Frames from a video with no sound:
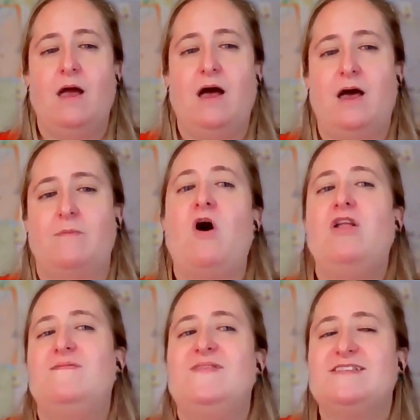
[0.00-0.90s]

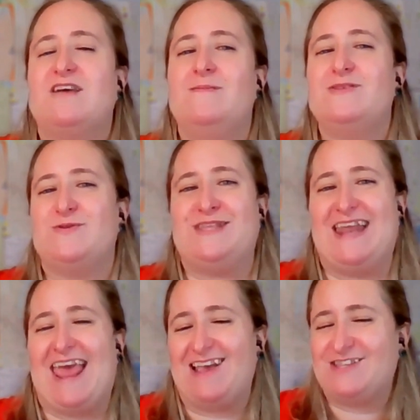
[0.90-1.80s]
All of this comes with an
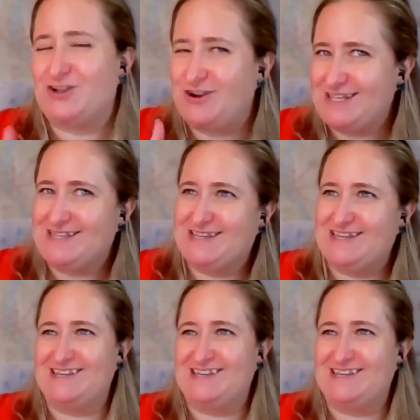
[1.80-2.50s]
asterisk,